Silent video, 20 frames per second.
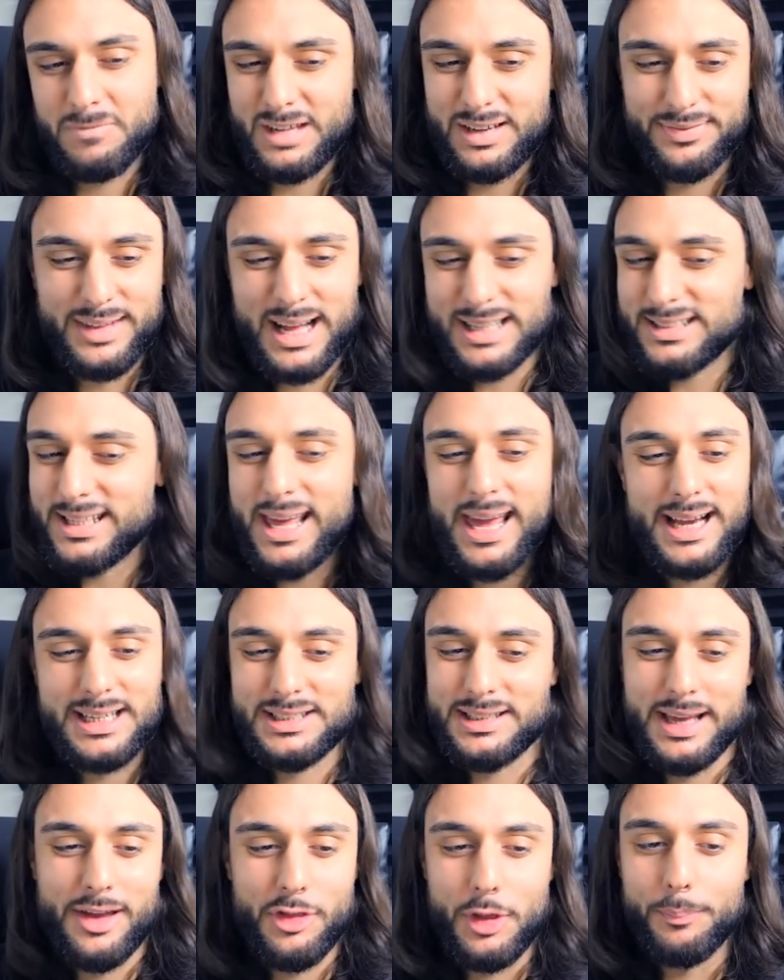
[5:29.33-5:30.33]
that
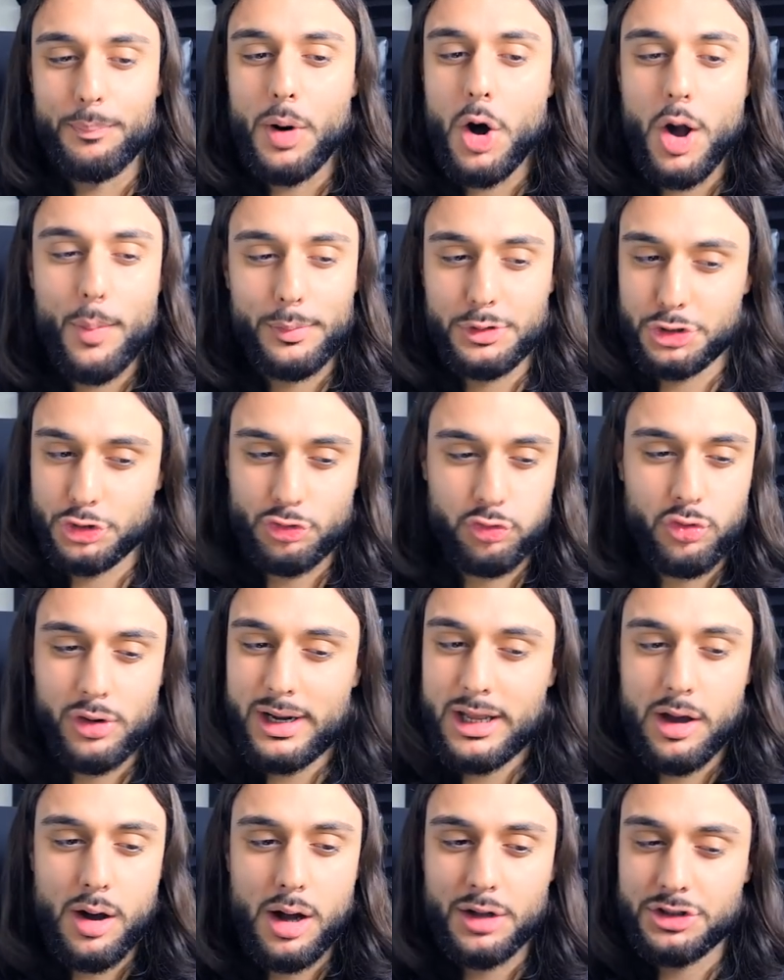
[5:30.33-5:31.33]
text there at the bottom is just
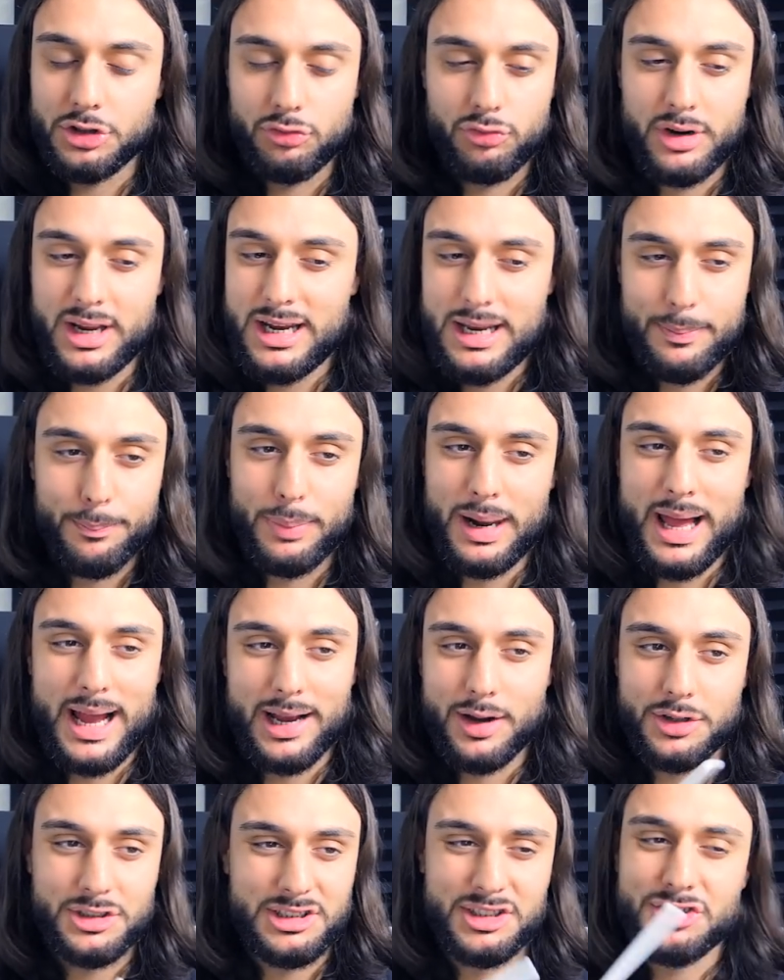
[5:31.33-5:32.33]
really hard to read in black
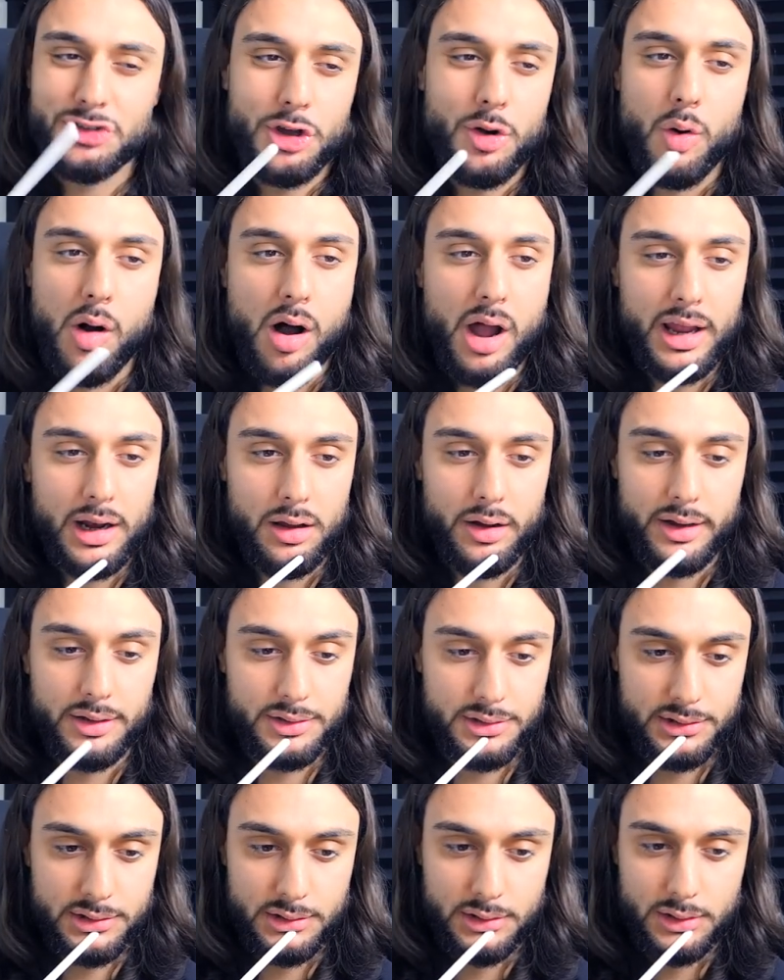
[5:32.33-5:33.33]
because there's no
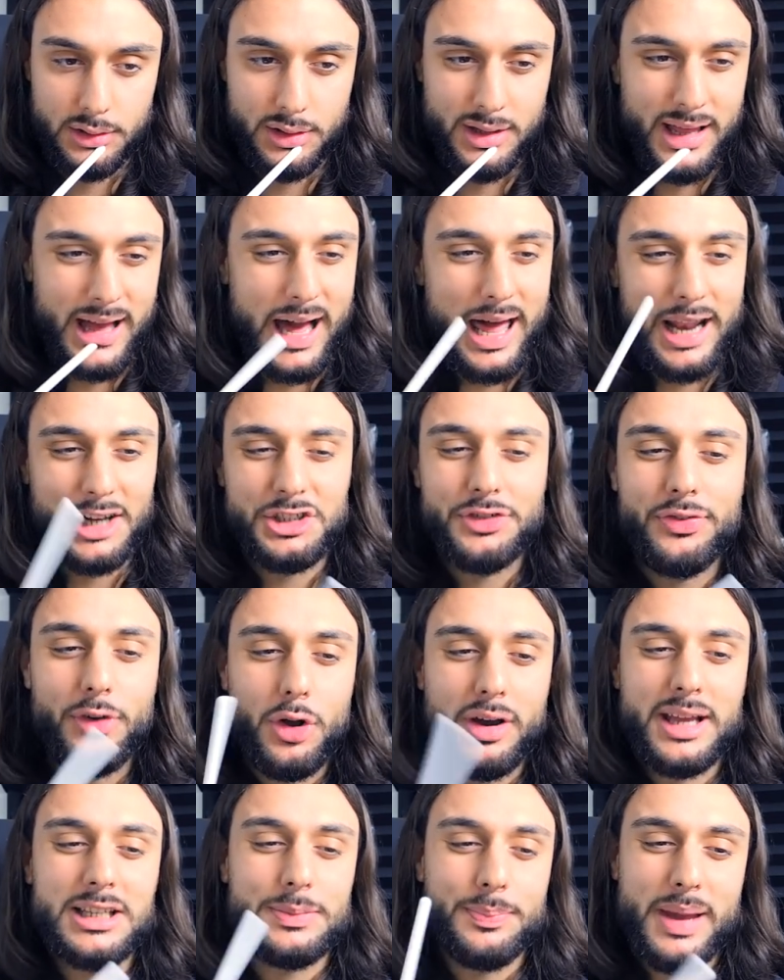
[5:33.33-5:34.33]
highlights. And I just feel
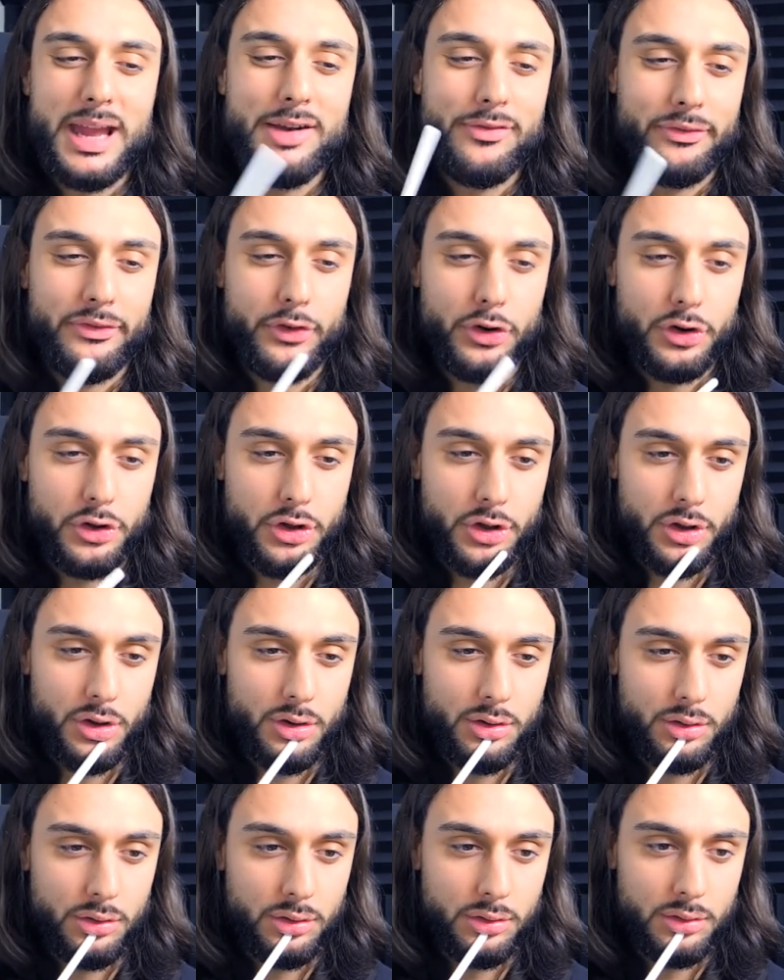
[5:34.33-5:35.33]
like it's made for a
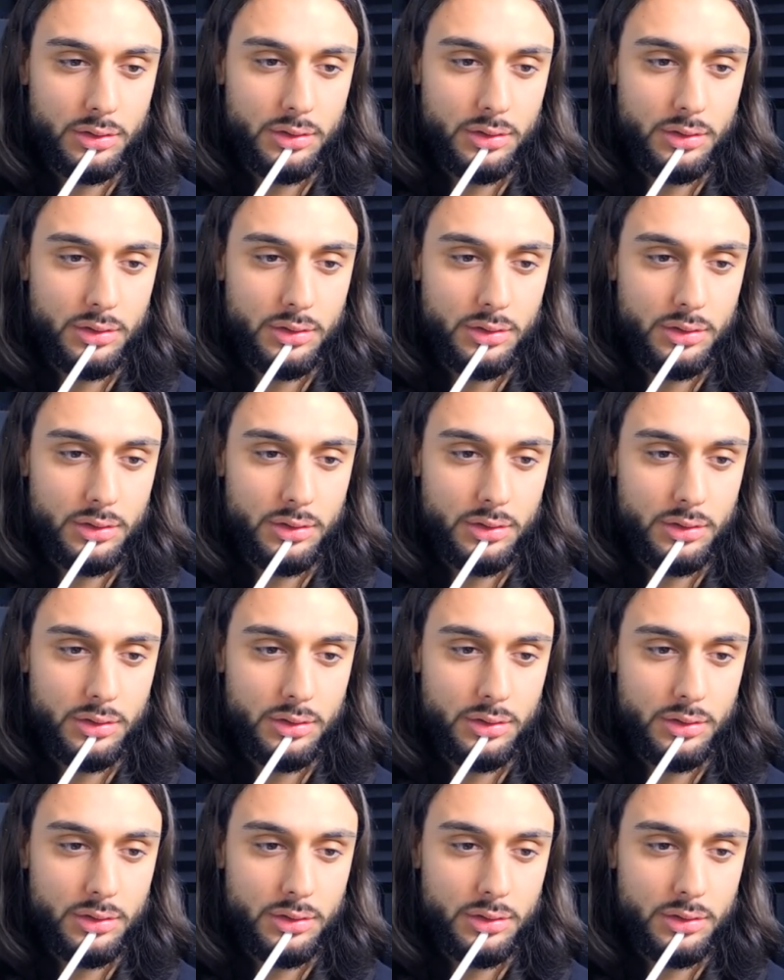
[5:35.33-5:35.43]
girl.